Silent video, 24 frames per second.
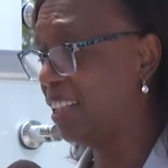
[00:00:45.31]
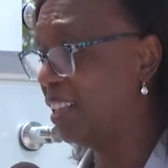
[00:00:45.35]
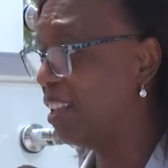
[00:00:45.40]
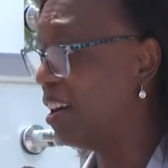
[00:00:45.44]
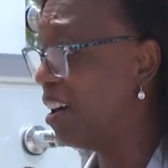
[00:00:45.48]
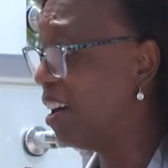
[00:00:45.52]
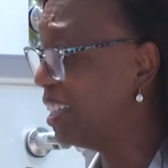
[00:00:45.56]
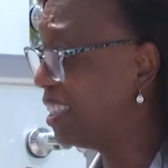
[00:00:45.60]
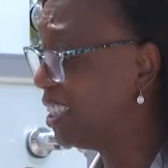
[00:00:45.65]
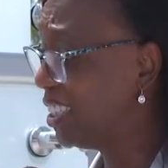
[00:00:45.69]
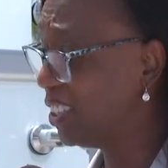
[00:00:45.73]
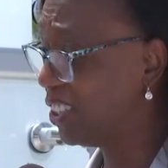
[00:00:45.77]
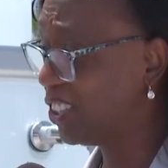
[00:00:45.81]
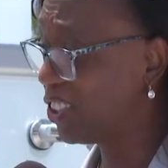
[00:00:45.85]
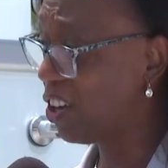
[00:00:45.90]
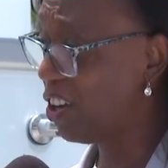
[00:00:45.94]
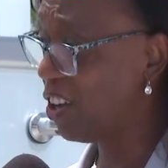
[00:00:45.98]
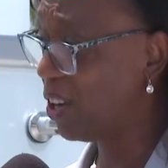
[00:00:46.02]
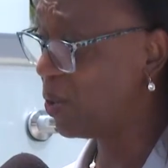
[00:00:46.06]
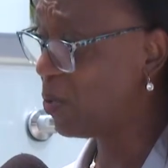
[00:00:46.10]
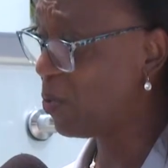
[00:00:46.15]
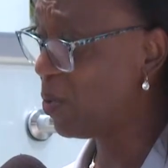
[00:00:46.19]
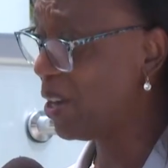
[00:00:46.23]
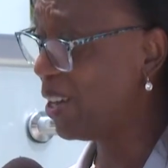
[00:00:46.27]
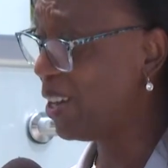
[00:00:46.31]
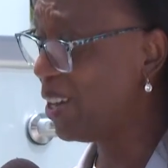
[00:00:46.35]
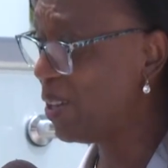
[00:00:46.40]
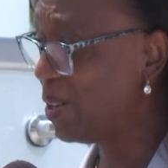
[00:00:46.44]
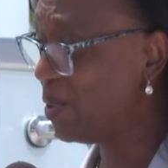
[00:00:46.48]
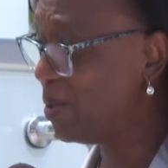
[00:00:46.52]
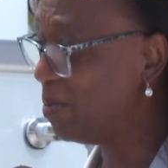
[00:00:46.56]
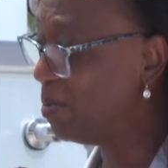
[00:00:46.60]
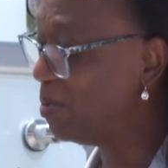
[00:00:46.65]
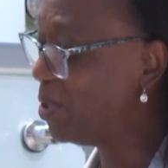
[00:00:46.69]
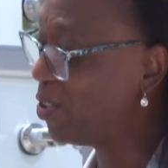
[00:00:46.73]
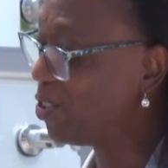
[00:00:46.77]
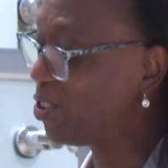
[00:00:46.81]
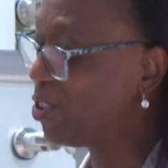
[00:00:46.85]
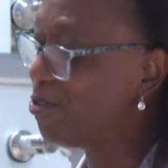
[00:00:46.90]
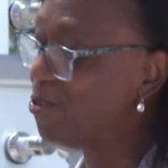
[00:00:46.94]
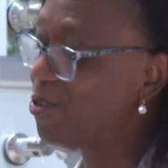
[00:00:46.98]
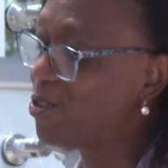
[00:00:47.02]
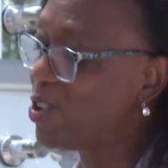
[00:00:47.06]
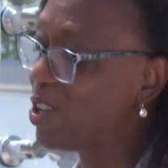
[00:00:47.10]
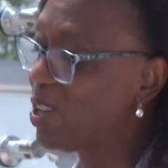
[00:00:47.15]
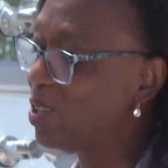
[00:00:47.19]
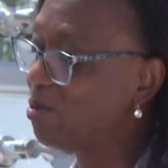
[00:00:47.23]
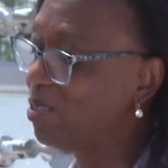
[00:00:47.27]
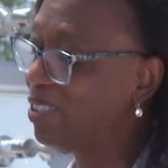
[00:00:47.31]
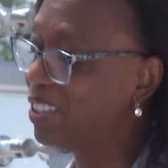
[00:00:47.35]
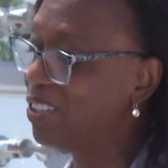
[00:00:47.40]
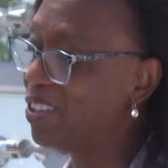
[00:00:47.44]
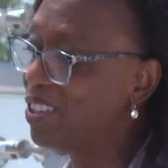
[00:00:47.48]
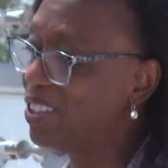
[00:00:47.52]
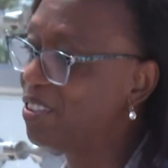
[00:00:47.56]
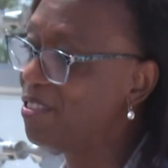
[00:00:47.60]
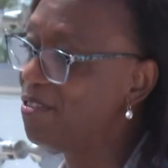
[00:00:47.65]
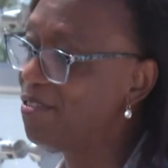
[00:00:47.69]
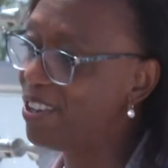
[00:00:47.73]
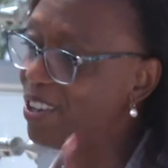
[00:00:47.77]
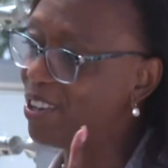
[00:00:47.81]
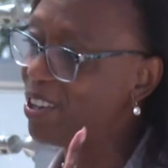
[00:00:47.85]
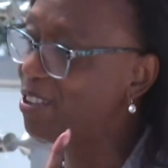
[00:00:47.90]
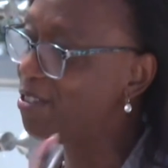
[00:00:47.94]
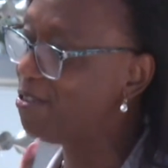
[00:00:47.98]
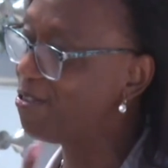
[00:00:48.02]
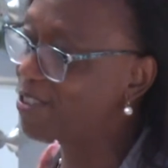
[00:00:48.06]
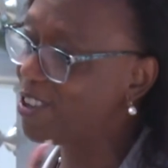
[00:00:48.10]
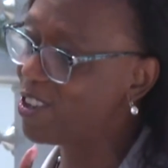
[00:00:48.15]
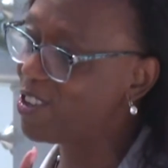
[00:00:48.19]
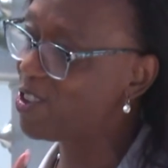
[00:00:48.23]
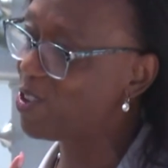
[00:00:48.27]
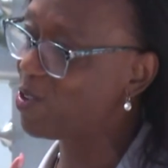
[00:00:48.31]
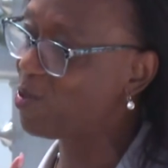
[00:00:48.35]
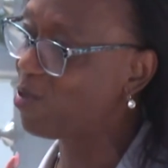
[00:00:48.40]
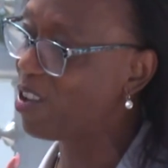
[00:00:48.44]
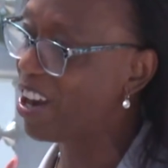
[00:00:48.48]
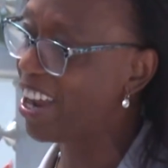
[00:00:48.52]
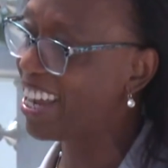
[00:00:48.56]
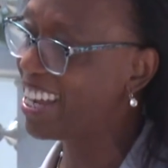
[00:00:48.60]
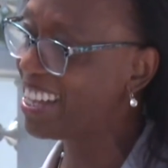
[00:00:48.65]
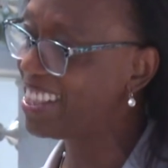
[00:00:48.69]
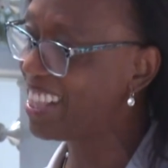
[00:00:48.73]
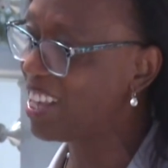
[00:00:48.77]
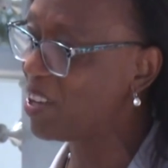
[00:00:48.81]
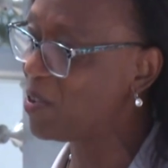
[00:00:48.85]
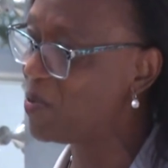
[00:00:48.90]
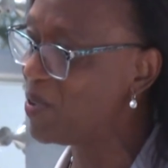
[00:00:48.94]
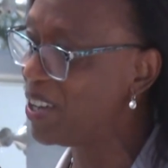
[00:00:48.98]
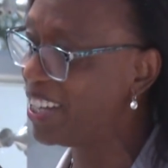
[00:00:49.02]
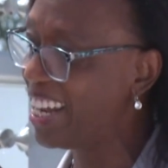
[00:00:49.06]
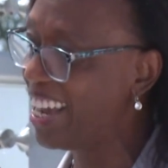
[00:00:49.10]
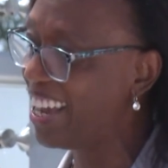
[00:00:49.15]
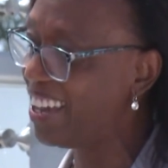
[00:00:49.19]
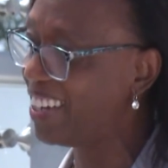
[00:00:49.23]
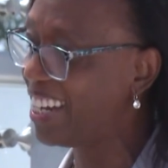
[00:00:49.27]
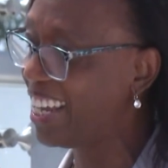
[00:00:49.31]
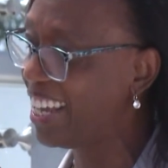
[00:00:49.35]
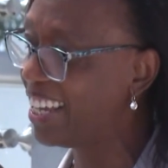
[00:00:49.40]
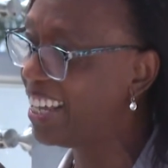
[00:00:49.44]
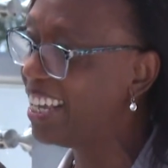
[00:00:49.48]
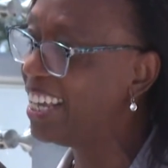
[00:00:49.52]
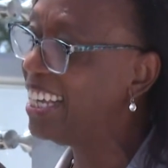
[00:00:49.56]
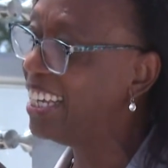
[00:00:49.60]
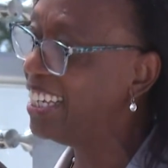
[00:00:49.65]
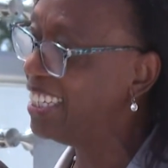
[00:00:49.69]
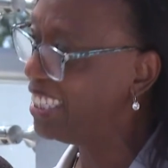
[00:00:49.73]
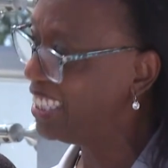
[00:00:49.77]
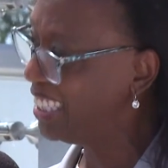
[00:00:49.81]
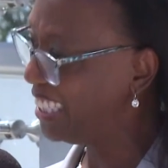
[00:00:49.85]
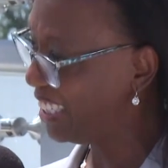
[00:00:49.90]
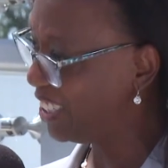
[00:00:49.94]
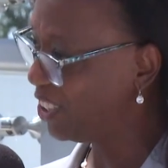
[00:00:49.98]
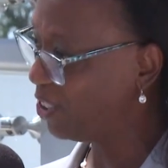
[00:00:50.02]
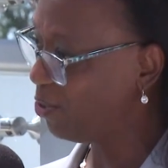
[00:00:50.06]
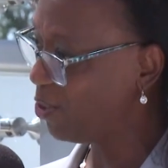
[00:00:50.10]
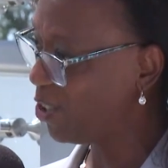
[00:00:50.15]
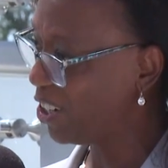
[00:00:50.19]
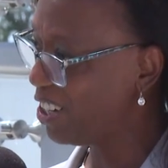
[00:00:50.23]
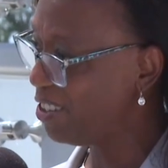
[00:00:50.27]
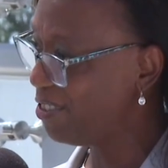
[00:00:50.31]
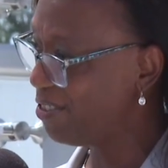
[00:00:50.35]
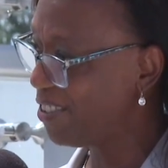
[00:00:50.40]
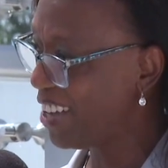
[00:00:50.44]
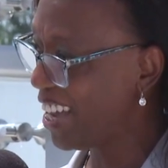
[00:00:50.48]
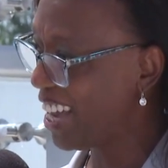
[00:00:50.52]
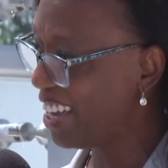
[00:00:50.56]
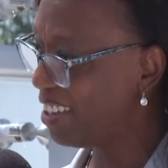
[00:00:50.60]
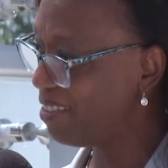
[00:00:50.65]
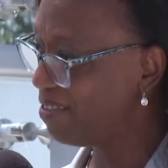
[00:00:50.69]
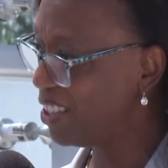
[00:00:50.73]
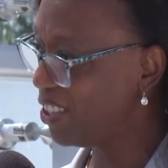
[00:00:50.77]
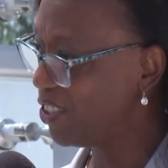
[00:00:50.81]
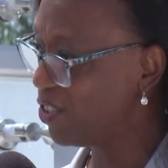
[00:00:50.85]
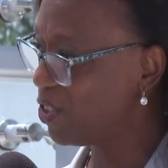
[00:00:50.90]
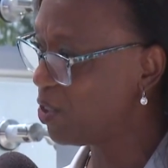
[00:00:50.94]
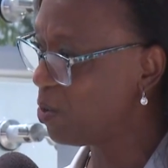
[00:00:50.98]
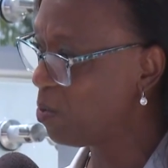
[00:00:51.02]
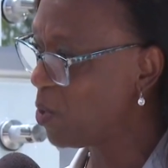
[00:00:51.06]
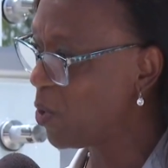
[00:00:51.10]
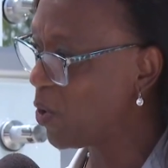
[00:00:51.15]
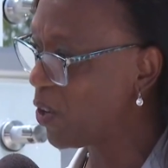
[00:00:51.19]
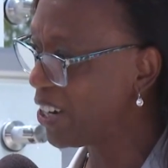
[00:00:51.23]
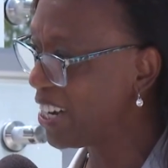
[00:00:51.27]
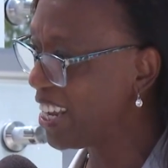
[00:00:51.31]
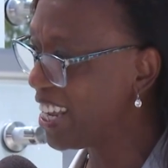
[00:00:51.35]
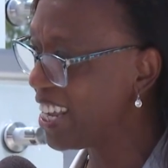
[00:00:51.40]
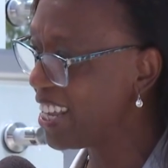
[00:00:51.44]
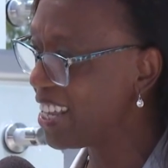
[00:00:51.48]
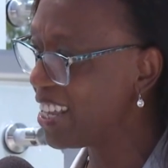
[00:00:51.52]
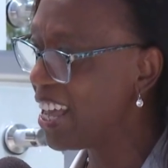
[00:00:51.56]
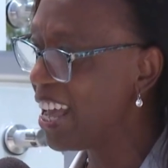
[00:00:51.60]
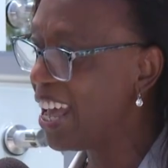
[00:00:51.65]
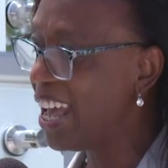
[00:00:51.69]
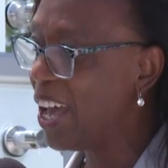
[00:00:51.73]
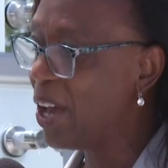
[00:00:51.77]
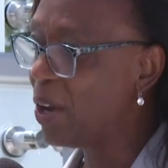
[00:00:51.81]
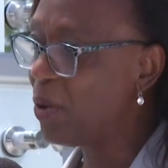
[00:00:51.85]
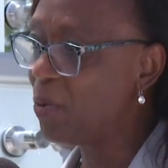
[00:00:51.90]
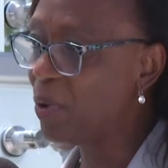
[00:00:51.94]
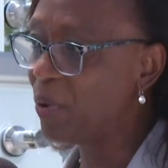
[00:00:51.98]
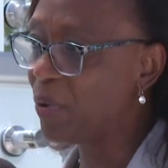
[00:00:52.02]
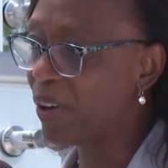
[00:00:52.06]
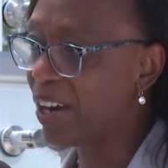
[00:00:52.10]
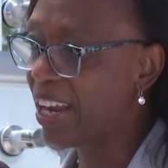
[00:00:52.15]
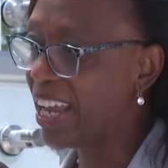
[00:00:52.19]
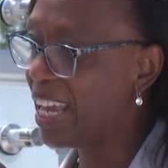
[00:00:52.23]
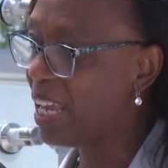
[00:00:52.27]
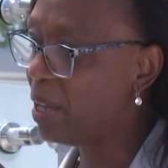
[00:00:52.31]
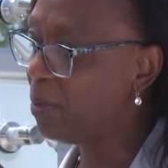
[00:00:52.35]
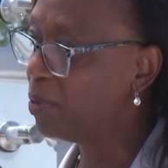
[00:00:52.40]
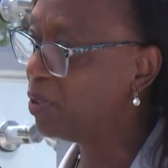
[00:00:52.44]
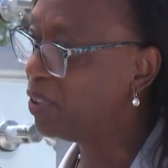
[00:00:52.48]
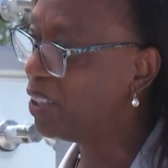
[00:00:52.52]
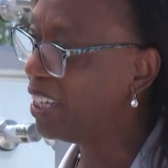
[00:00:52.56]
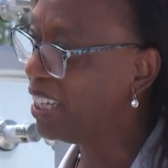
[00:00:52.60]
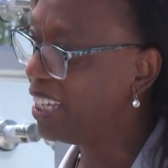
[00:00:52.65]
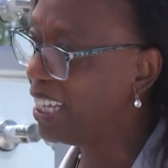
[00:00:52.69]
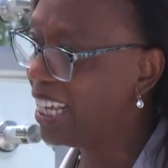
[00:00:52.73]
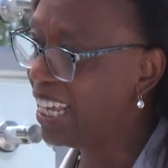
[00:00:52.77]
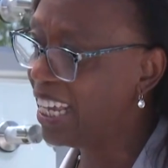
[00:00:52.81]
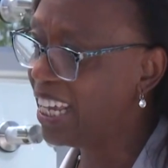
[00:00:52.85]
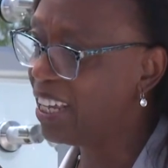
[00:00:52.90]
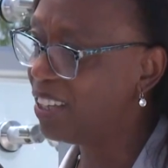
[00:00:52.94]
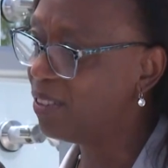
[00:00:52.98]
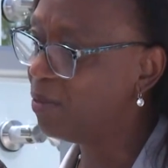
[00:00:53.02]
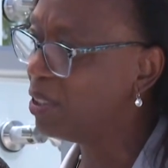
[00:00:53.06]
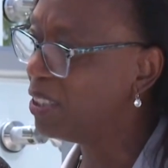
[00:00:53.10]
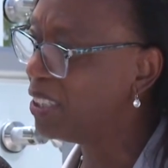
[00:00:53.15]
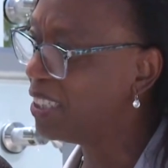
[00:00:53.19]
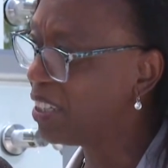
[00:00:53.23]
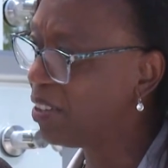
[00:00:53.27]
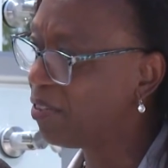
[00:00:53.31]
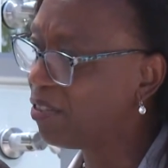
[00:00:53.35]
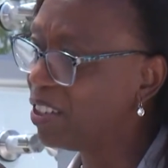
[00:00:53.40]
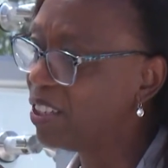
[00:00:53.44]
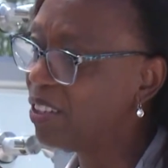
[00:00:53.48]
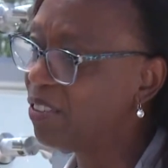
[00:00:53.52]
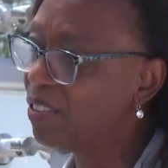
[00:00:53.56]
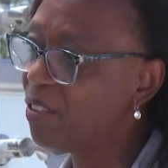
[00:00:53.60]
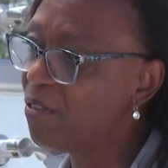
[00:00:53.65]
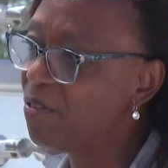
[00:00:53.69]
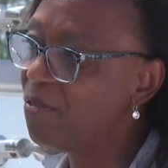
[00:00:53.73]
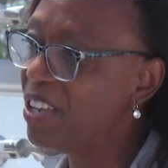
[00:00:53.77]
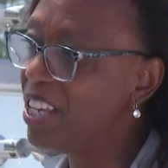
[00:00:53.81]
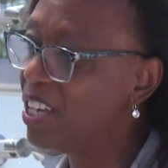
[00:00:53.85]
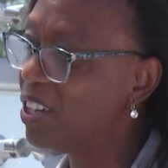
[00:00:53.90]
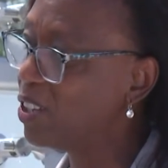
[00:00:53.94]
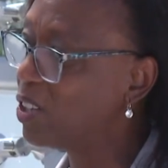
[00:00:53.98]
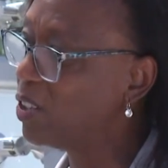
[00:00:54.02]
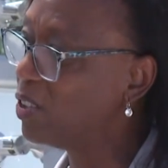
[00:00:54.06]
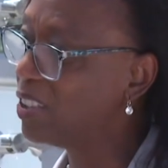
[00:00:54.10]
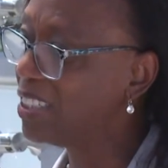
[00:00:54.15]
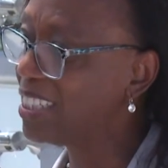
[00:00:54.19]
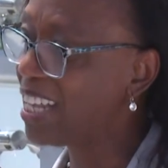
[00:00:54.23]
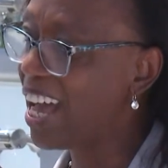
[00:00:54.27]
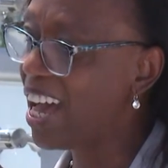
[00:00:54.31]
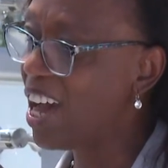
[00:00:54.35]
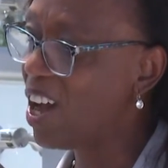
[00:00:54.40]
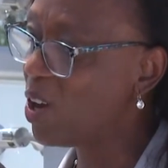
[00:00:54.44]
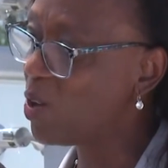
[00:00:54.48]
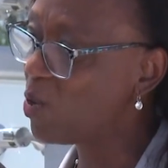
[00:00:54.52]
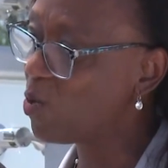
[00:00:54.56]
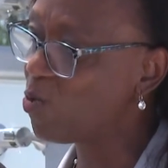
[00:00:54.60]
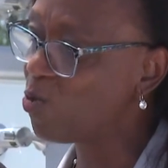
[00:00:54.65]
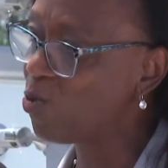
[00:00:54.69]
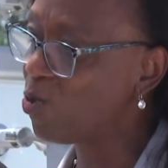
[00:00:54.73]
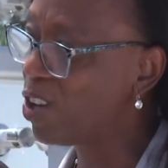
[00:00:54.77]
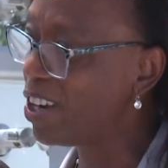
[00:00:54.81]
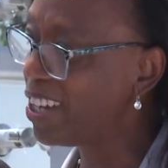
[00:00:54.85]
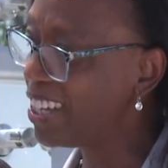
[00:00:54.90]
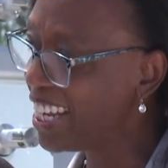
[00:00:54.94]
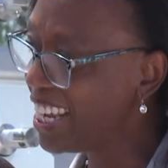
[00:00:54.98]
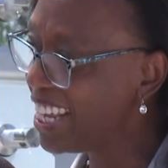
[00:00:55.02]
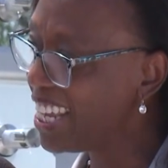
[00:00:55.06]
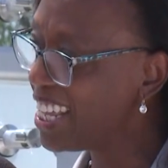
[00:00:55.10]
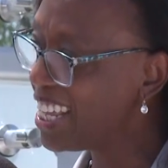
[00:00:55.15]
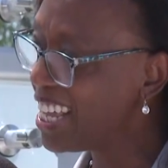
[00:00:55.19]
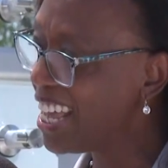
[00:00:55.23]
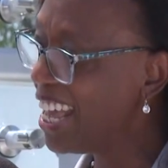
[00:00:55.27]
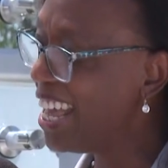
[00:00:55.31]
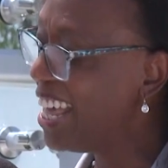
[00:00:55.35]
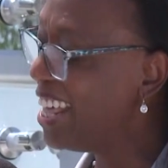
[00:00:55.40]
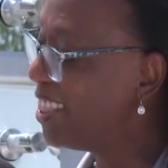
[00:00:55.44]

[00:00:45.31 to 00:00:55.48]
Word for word: The launch has gone well. Mr. Ford was on the very first ride that went out at 6:45 this morning. We were able to get several of the vehicles out running.